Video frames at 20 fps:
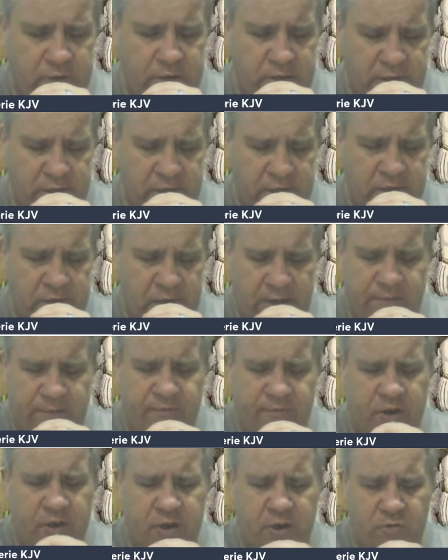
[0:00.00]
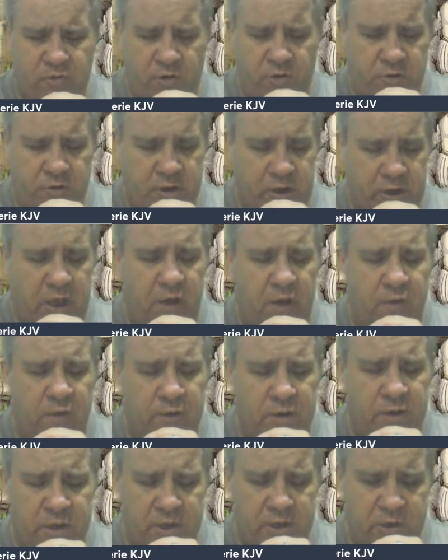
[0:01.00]
in Africa or a
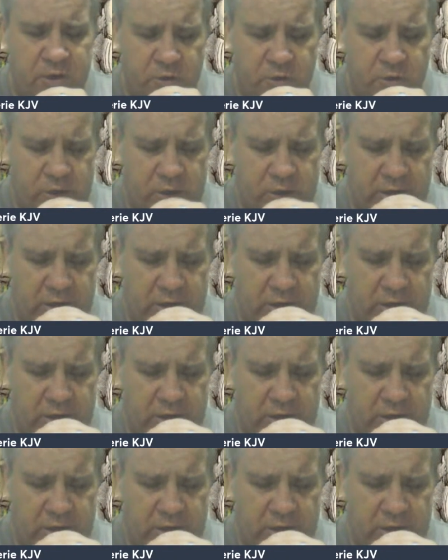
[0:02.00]
Calvin in UK.